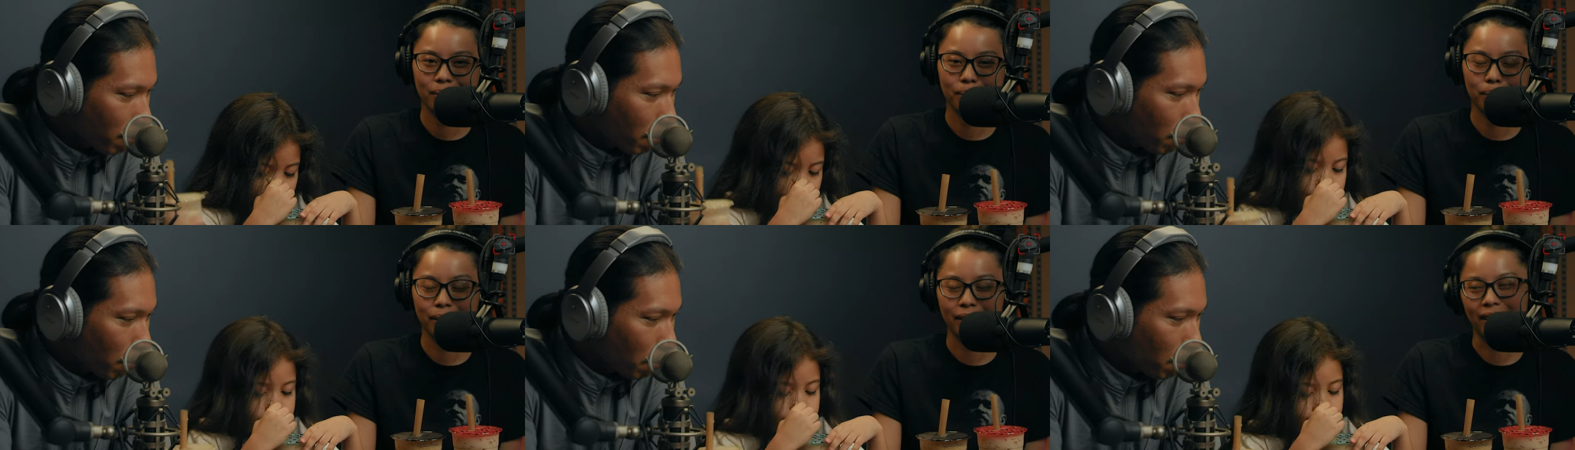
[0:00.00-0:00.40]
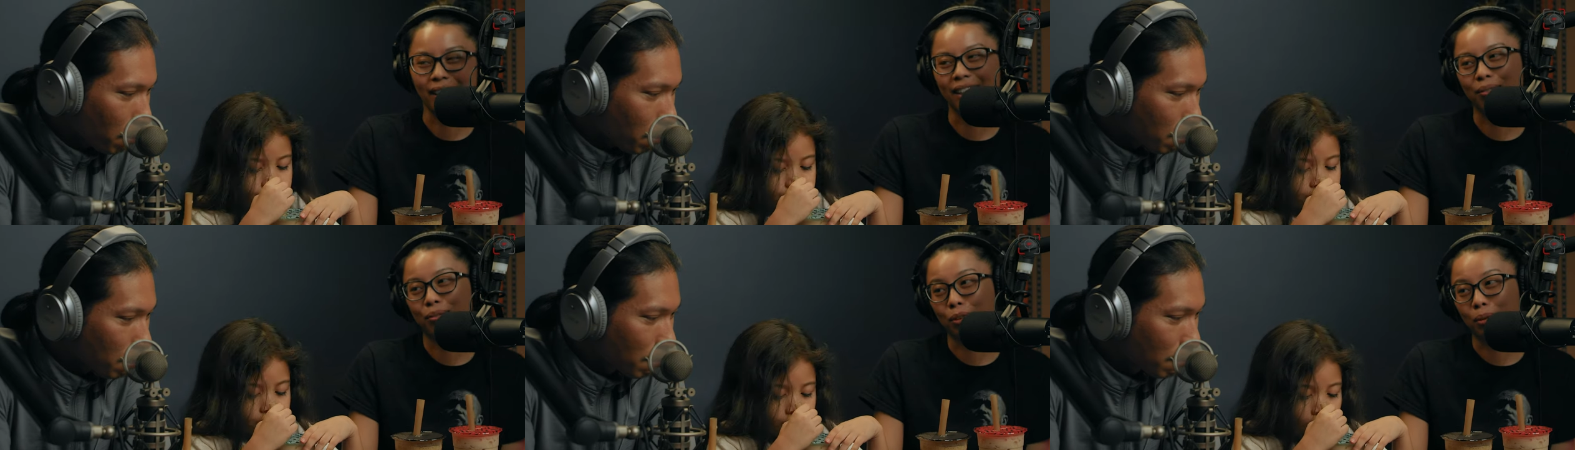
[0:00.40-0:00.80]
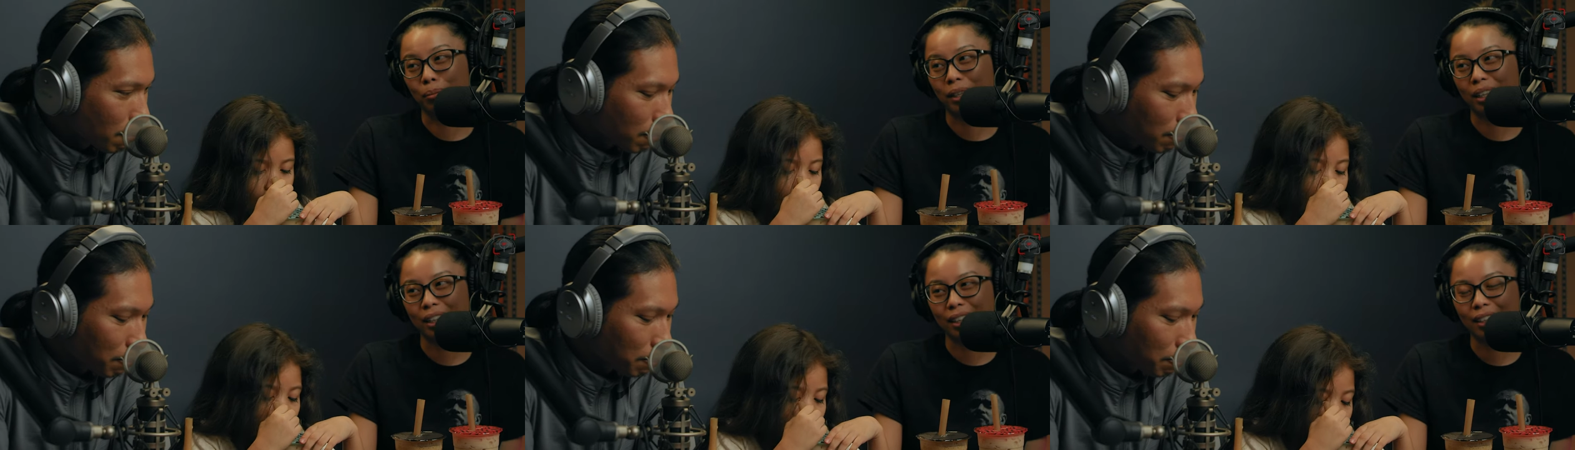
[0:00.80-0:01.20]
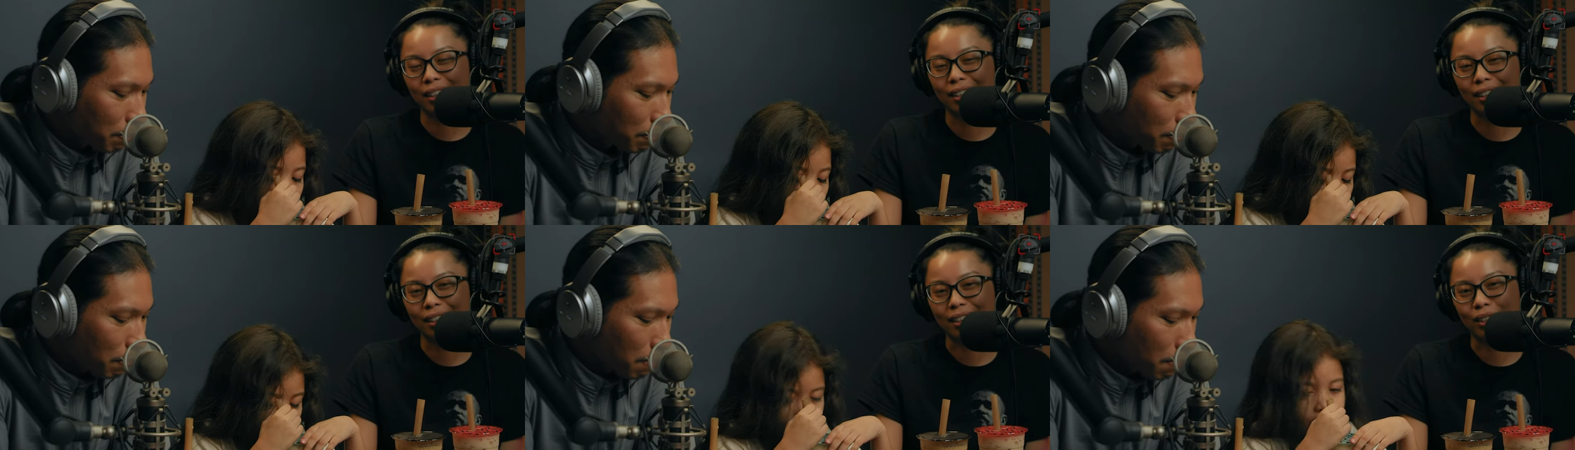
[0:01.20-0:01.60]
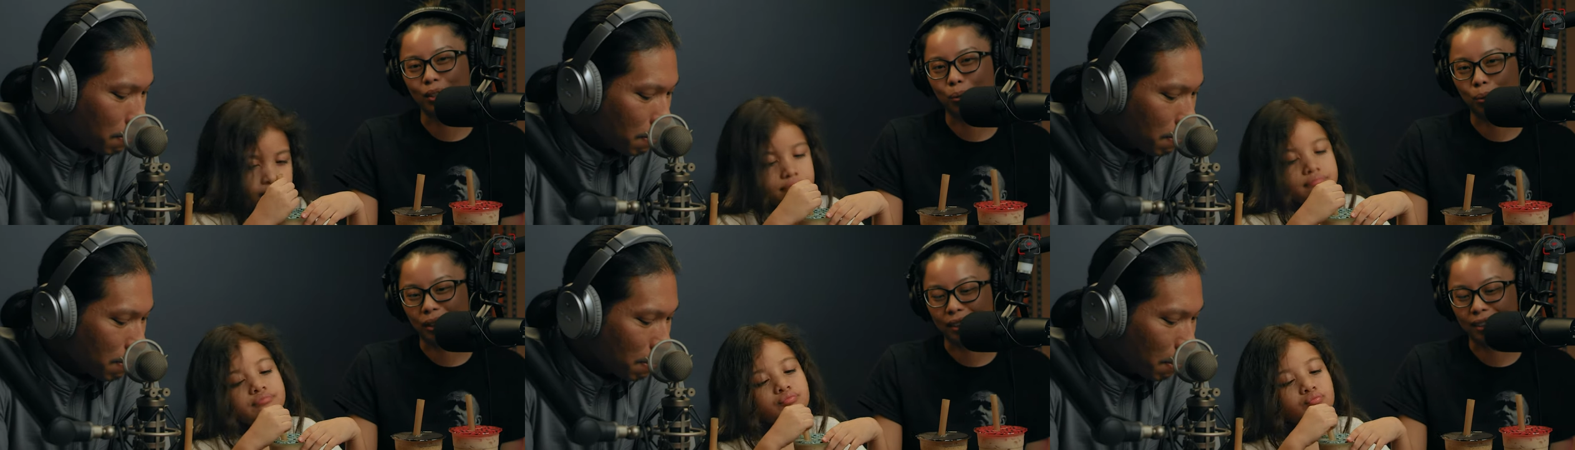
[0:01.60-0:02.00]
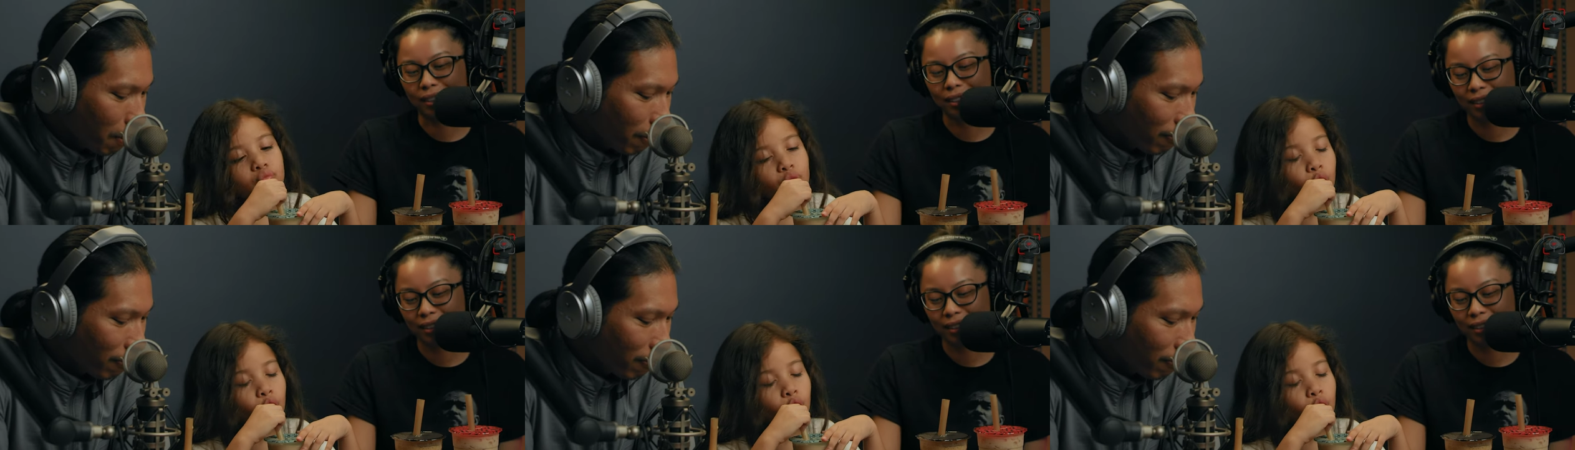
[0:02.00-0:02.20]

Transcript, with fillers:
Speaker 1: but it, for me, it's sweet.